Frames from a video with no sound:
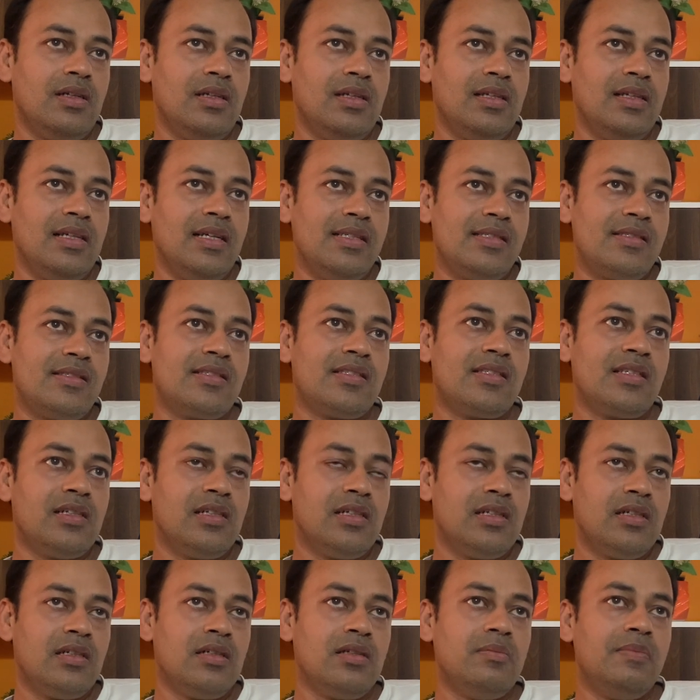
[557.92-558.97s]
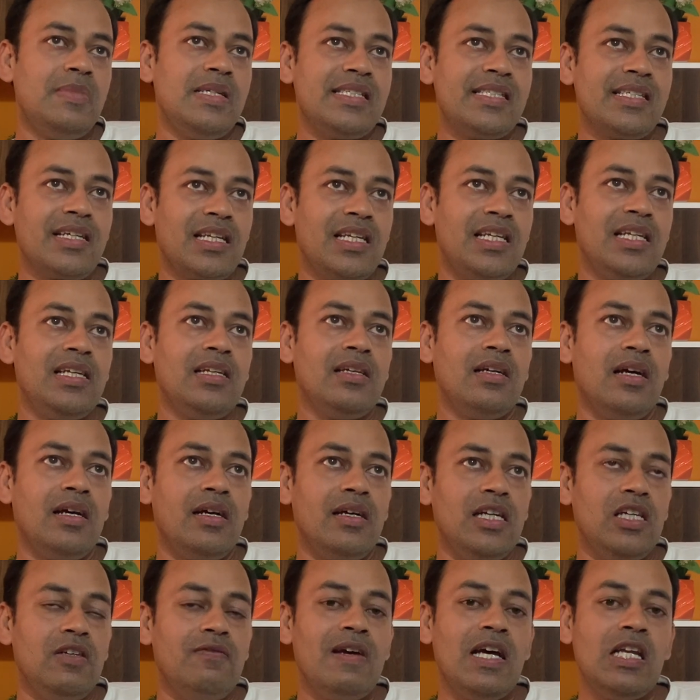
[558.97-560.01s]
It's basically
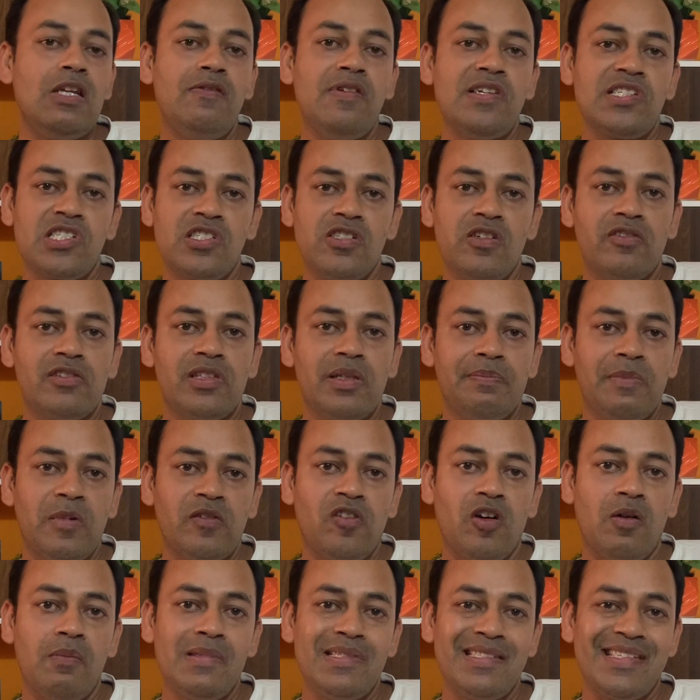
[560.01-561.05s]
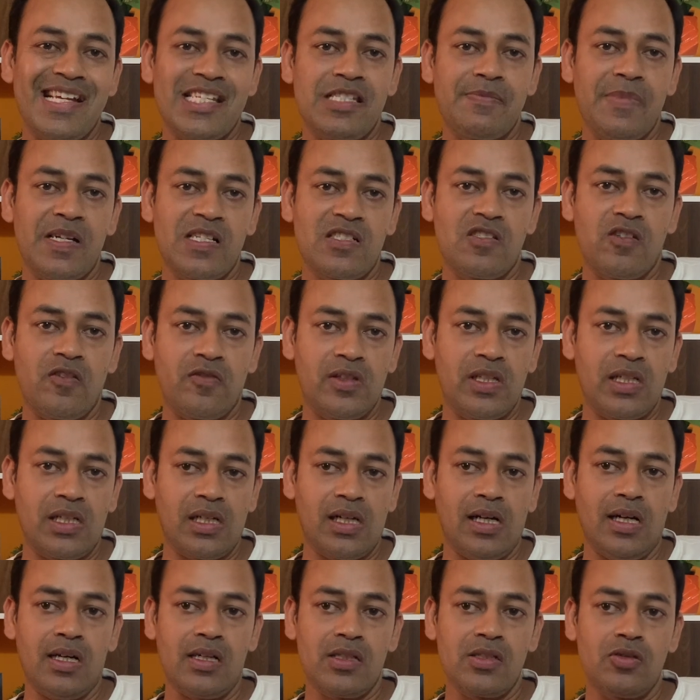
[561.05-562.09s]
evaluation of the performance aspects of the
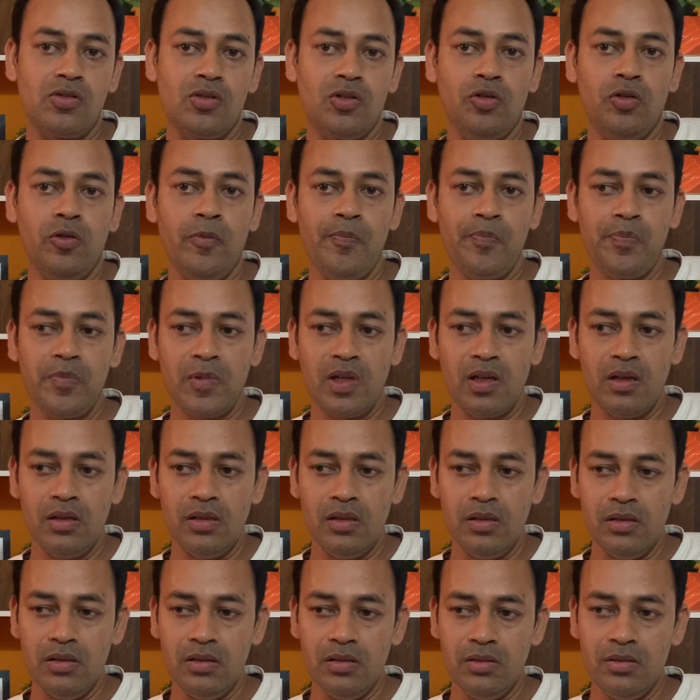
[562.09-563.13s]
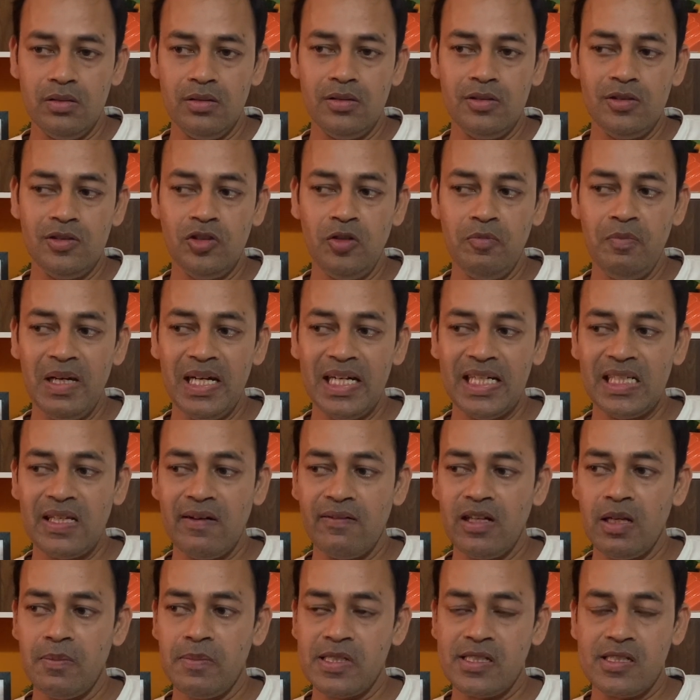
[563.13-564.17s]
car. So you may
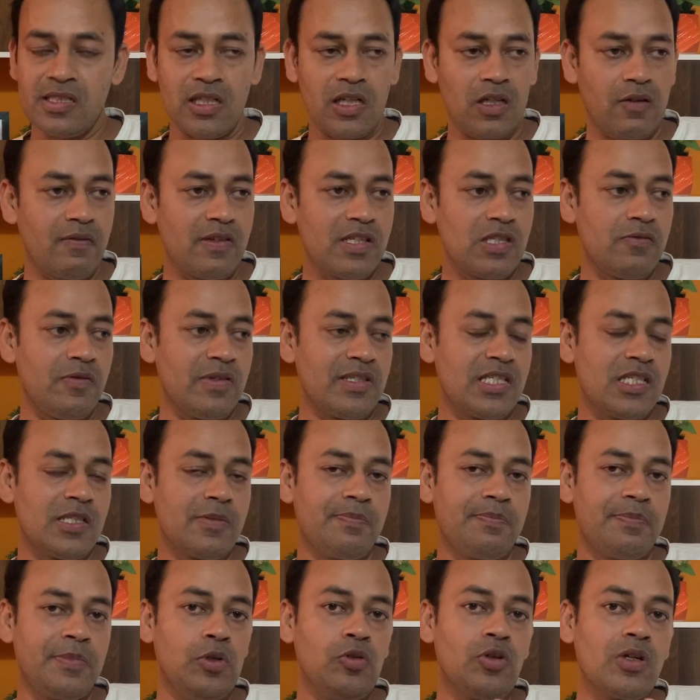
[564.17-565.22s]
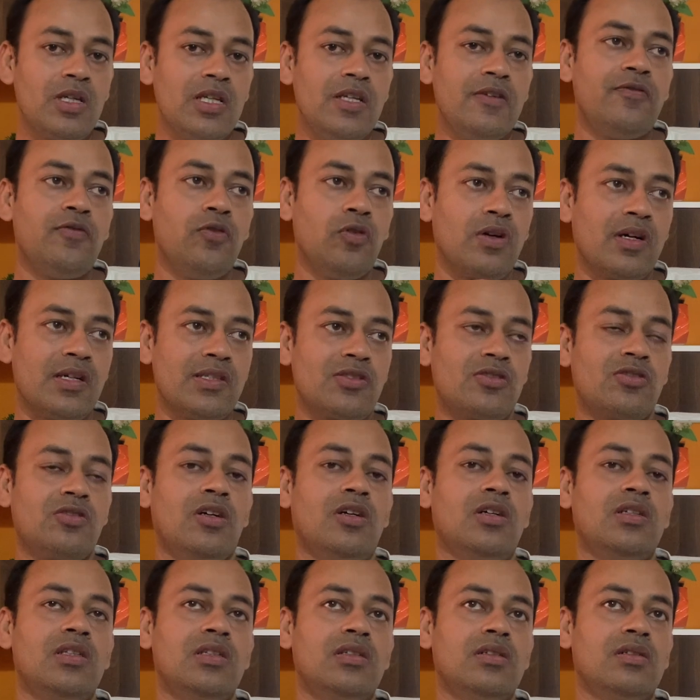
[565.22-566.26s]
develop a service which is purely focused
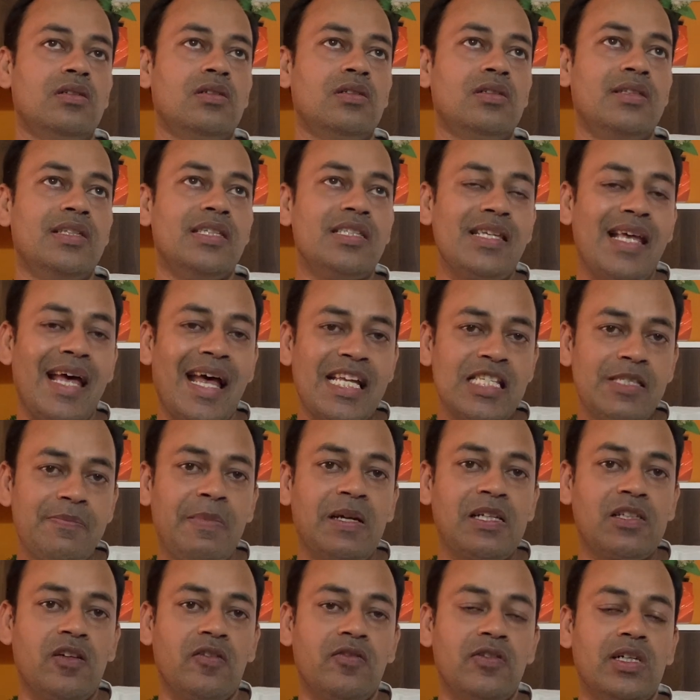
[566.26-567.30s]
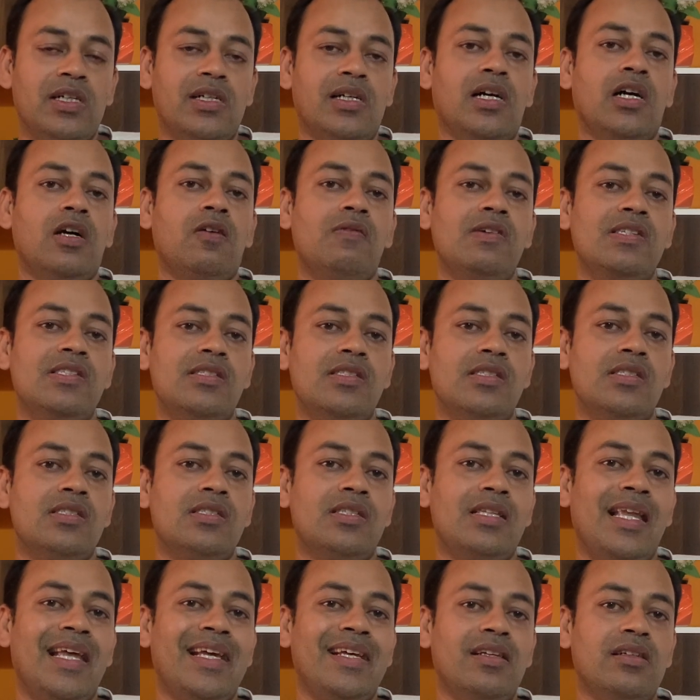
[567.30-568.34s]
on this aspect of the car, which is
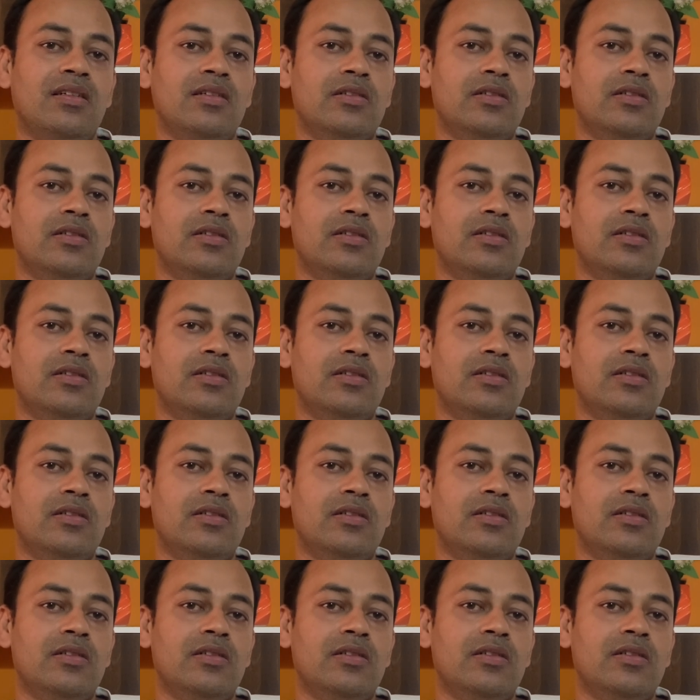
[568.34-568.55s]
like